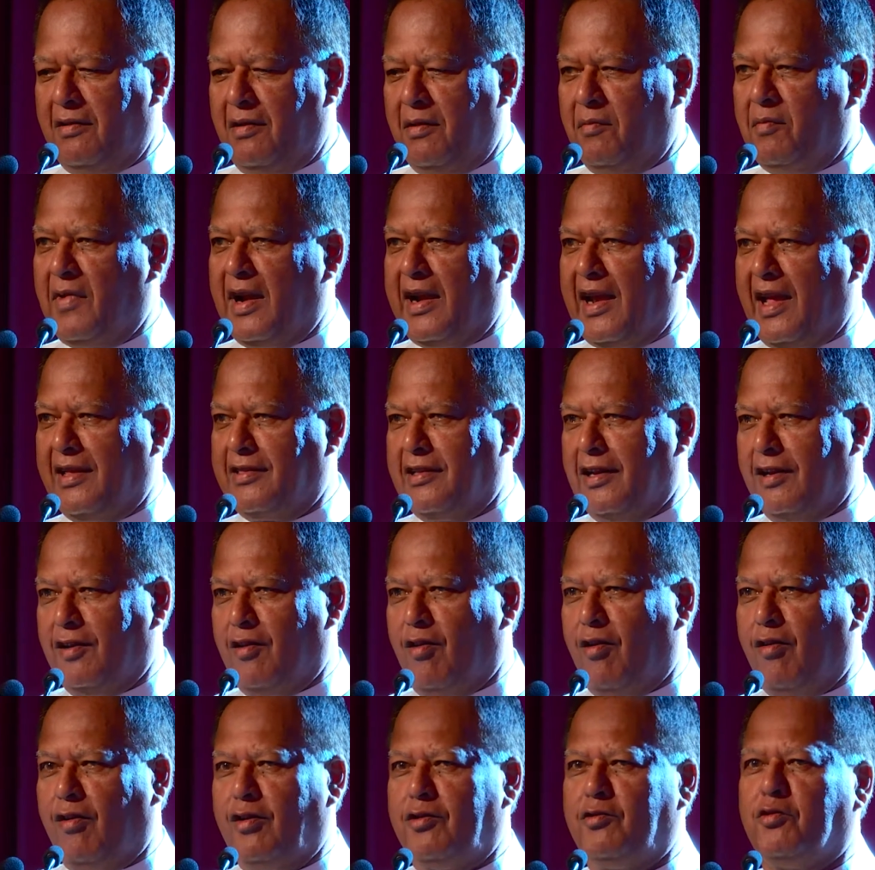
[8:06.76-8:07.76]
But I think
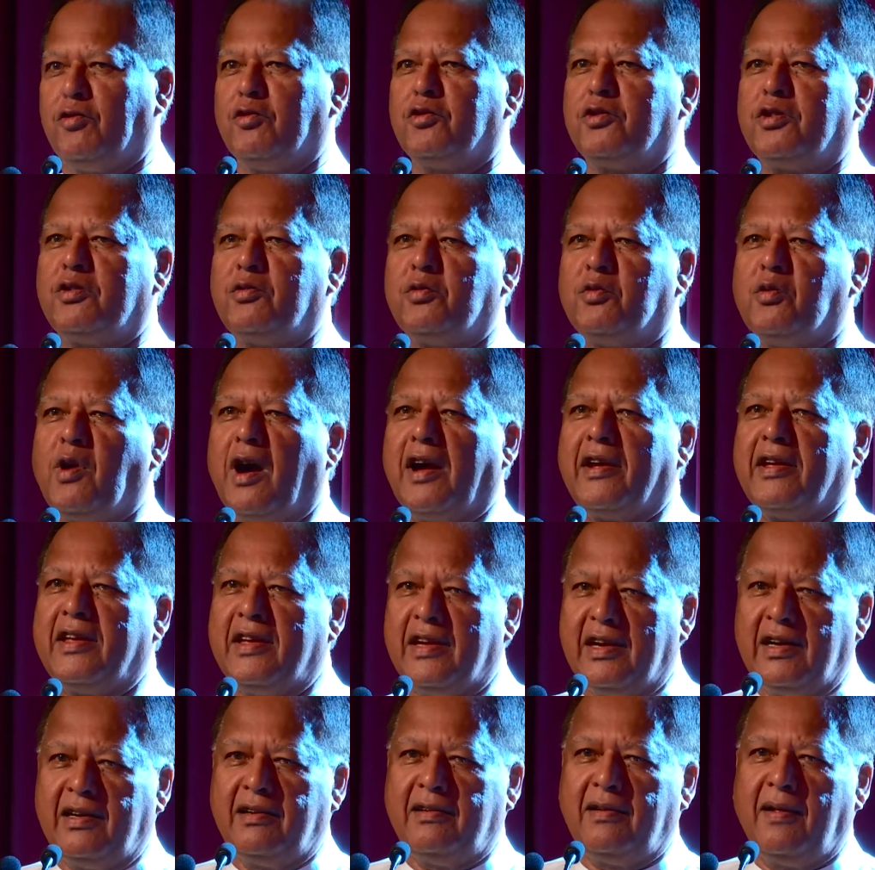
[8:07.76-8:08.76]
all those who are
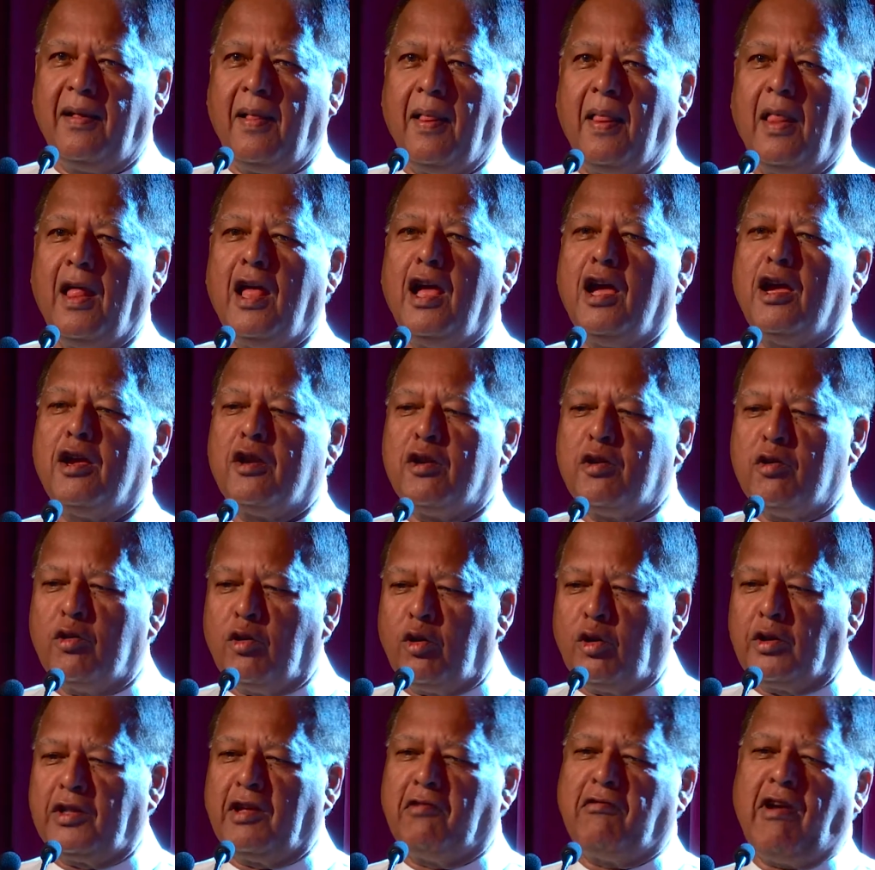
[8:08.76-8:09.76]
here
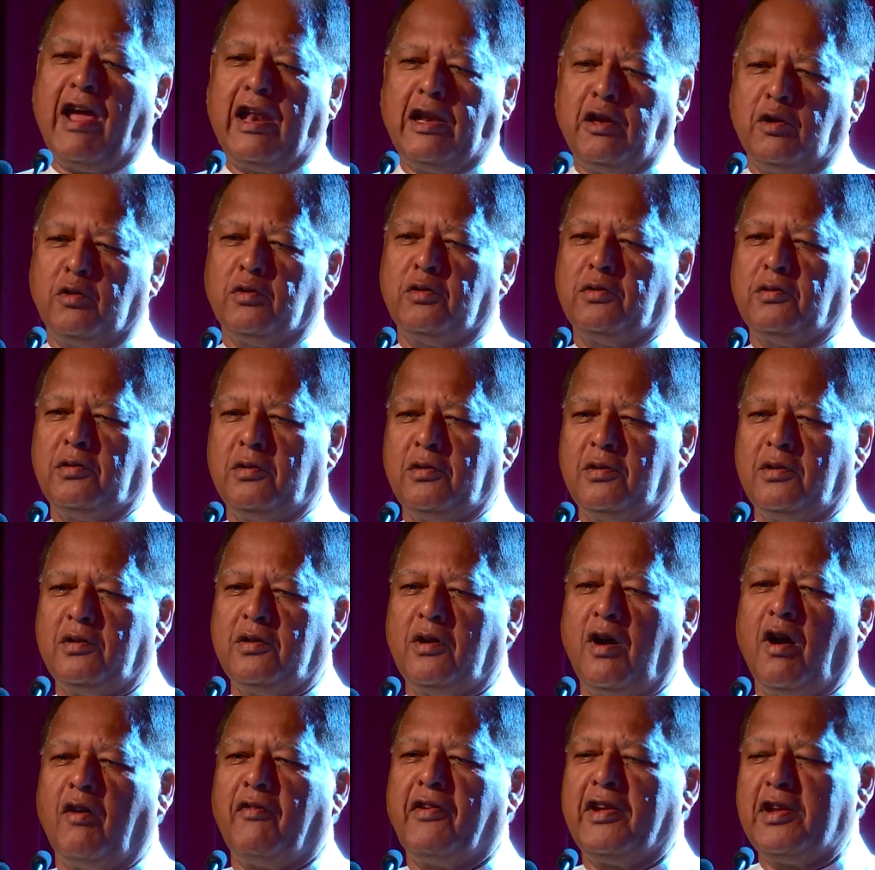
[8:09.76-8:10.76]
know the value
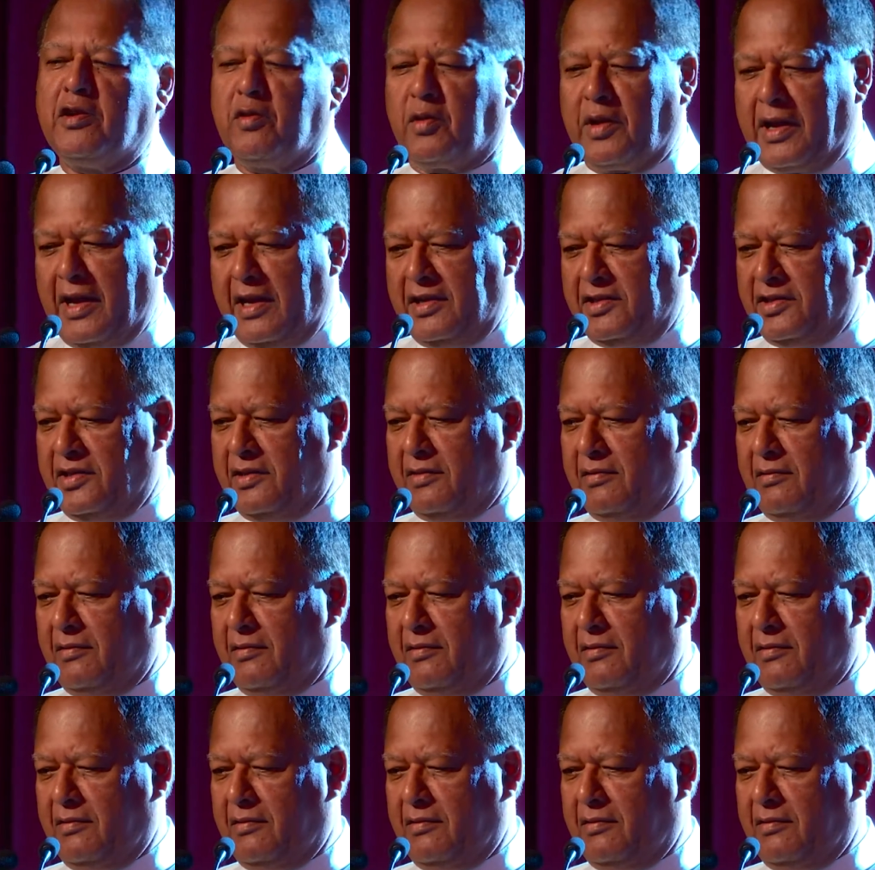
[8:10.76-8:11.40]
of education.